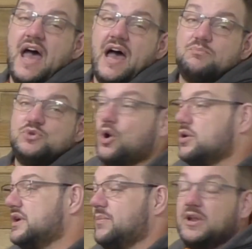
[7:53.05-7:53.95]
Not
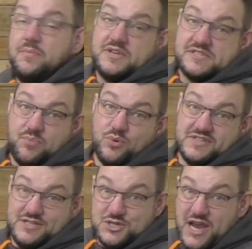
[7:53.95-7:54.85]
only will you be
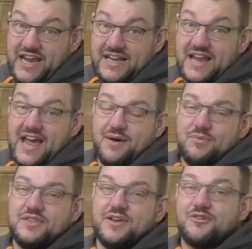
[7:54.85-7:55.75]
supporting Jane
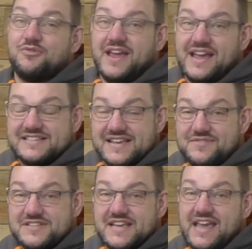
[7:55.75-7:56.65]
with her
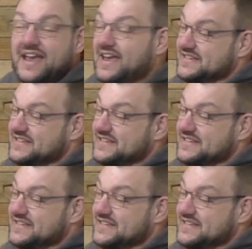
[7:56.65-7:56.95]
creativity,